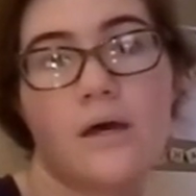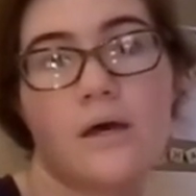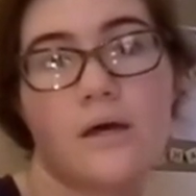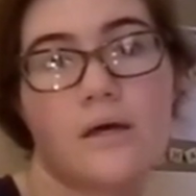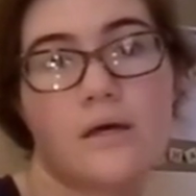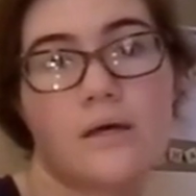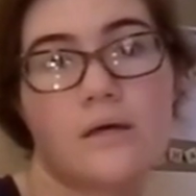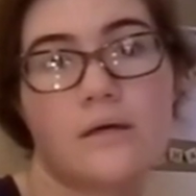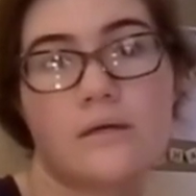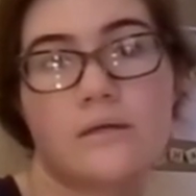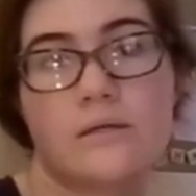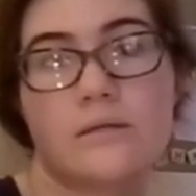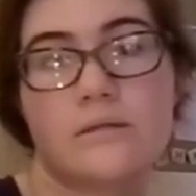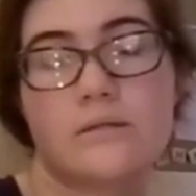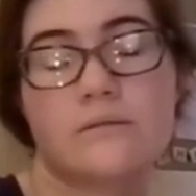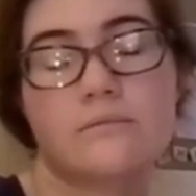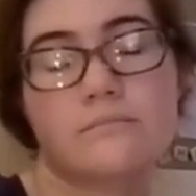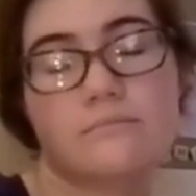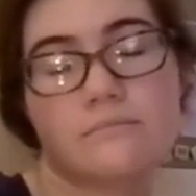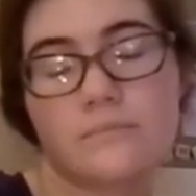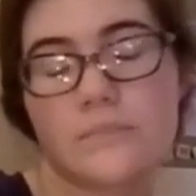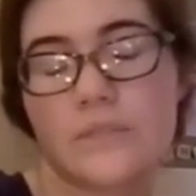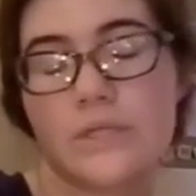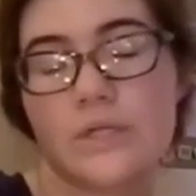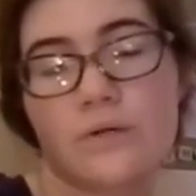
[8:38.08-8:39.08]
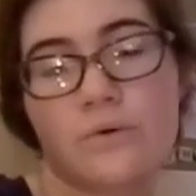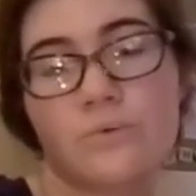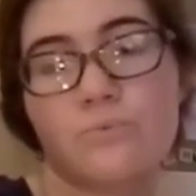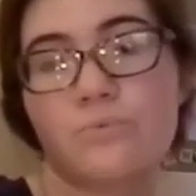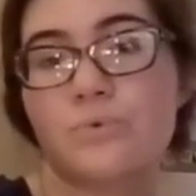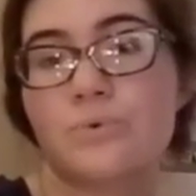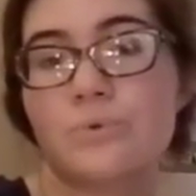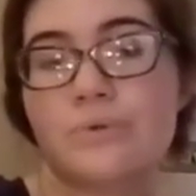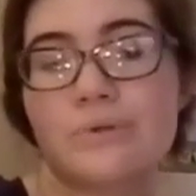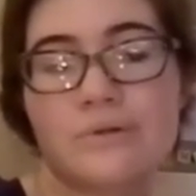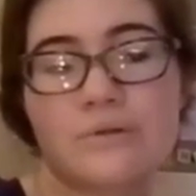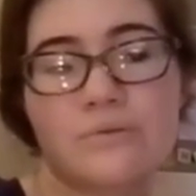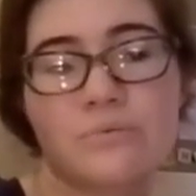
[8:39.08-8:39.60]

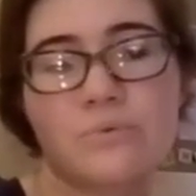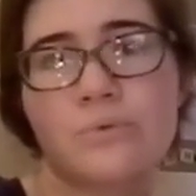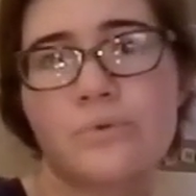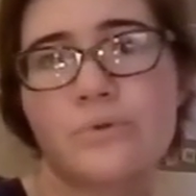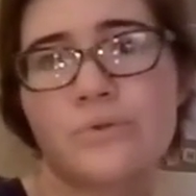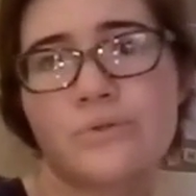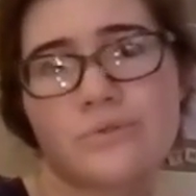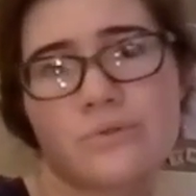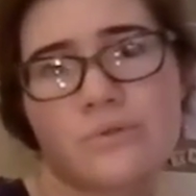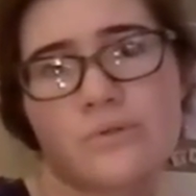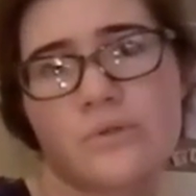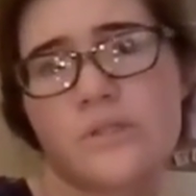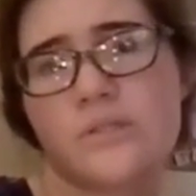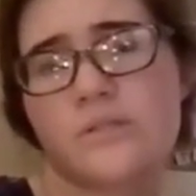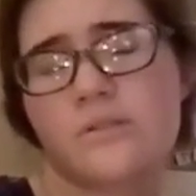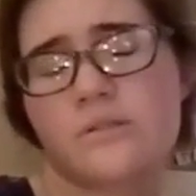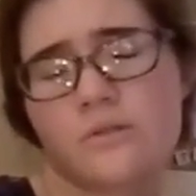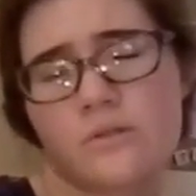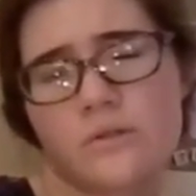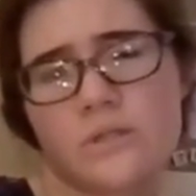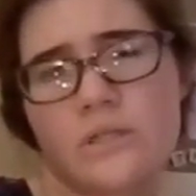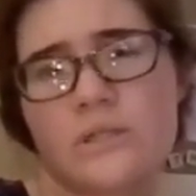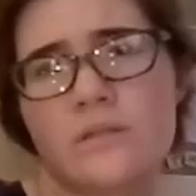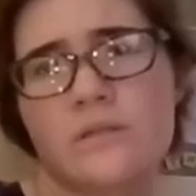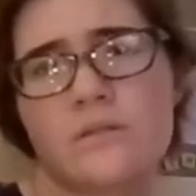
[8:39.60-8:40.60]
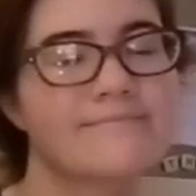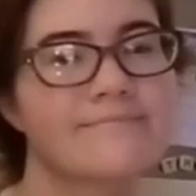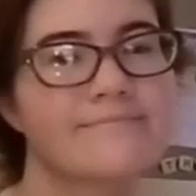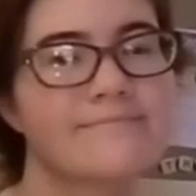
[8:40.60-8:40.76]
ruler. Ruler is always good.